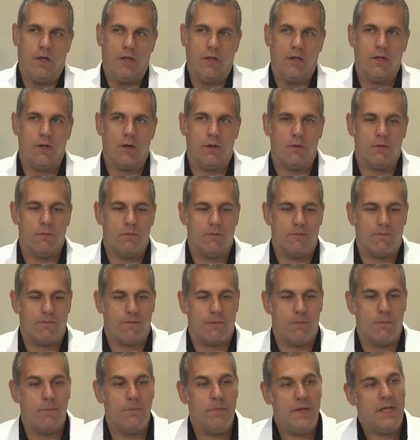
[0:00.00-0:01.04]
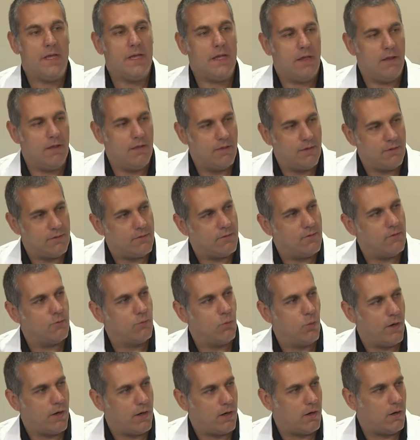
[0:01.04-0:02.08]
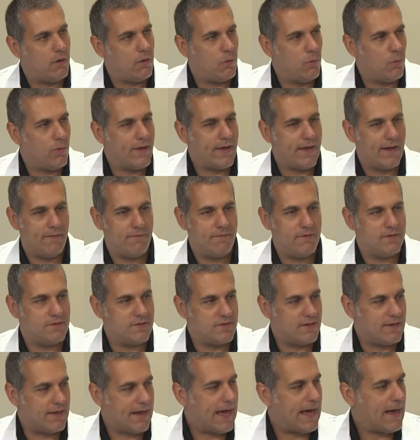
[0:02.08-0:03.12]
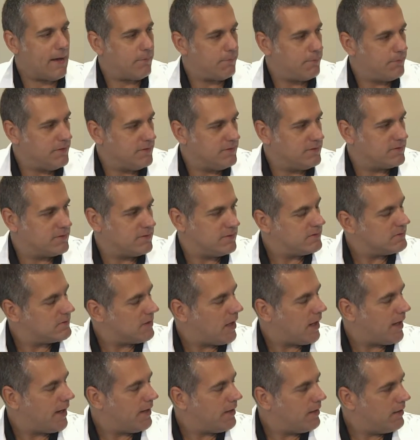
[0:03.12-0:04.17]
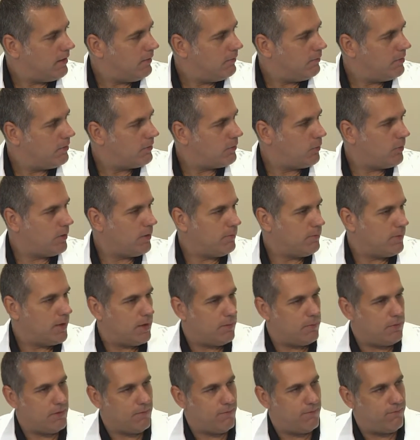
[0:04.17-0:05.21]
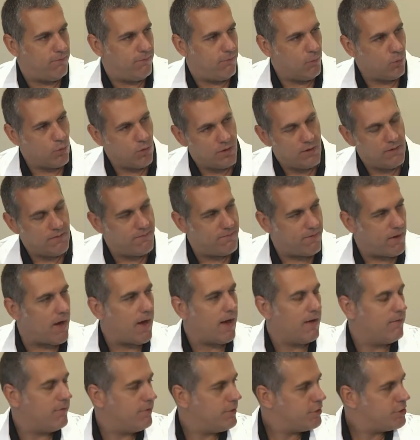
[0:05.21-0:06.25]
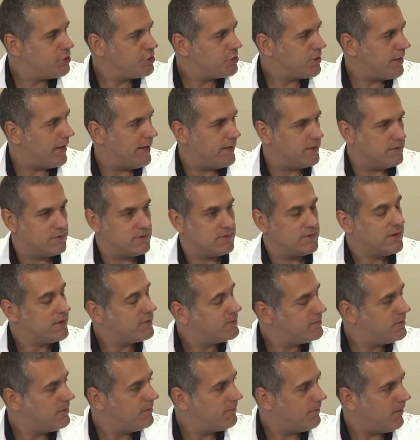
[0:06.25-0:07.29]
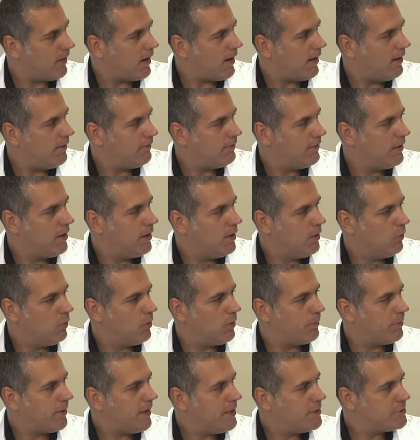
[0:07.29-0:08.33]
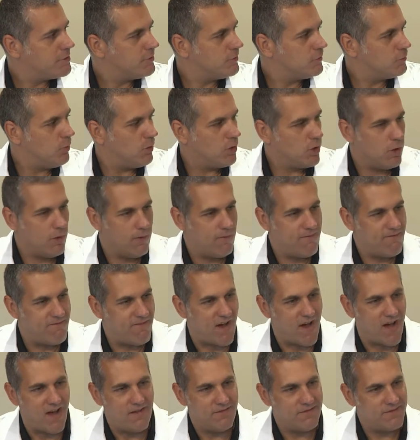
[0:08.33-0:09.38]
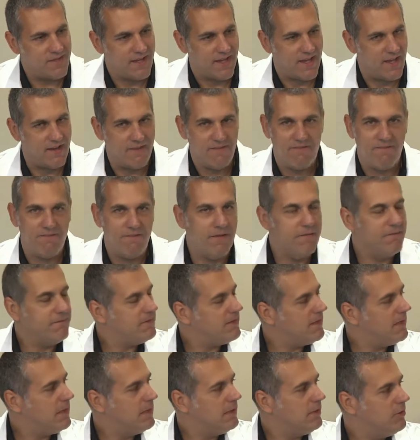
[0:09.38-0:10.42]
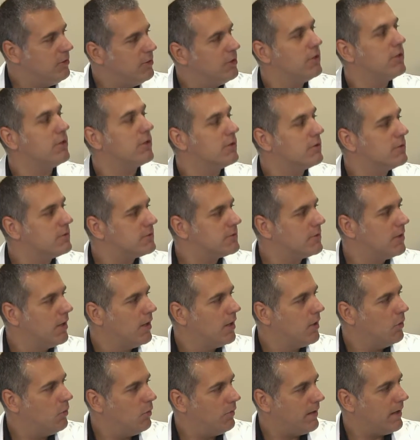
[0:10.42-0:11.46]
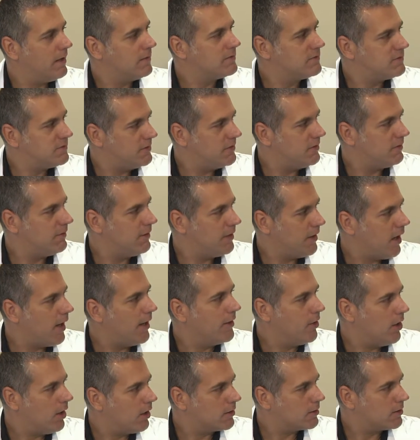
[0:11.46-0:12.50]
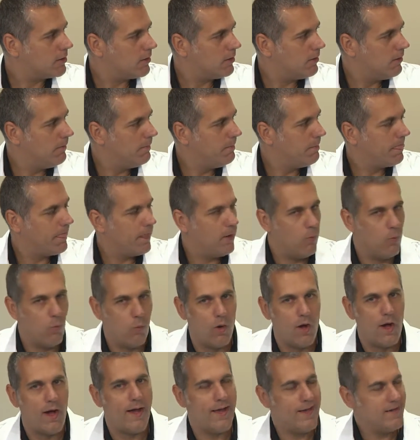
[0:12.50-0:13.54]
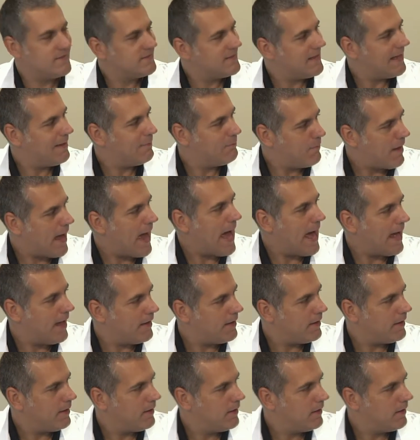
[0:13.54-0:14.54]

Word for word: you know, for me, this is where we have this gap in society between maybe 45 ish and 65, where patients will go 5, 10, 15 years without seeing the eye doctor. Yeah. Why is that bad?